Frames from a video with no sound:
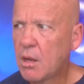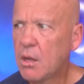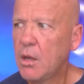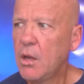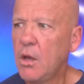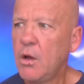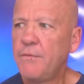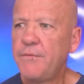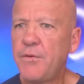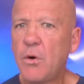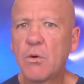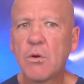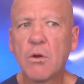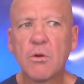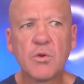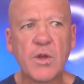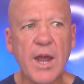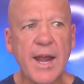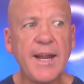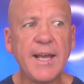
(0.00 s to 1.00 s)
For
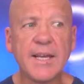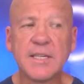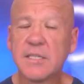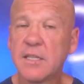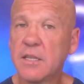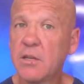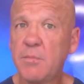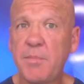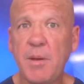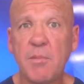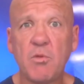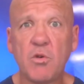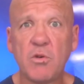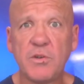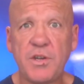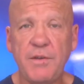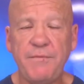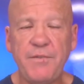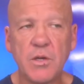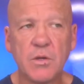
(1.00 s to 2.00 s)
organic, it's a little bit more
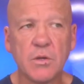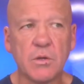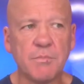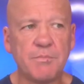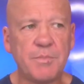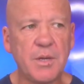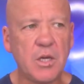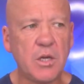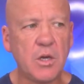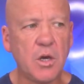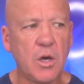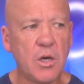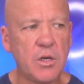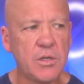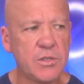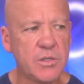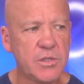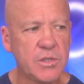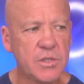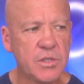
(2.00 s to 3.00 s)
difficult
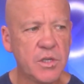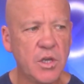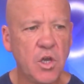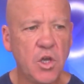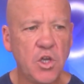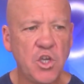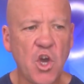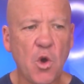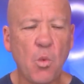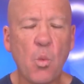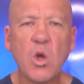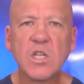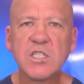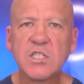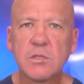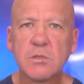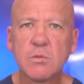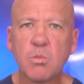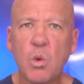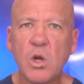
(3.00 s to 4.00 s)
because,
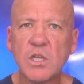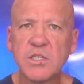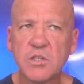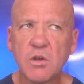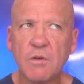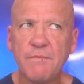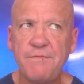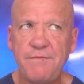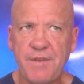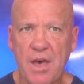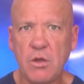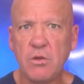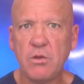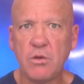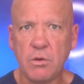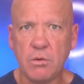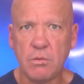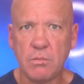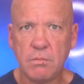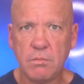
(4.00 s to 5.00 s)
what's of
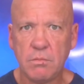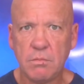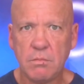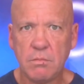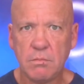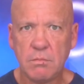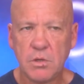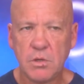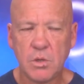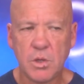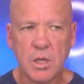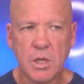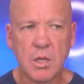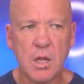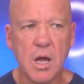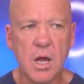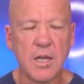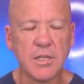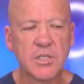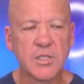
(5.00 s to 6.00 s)
value to the
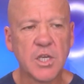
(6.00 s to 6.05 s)
client?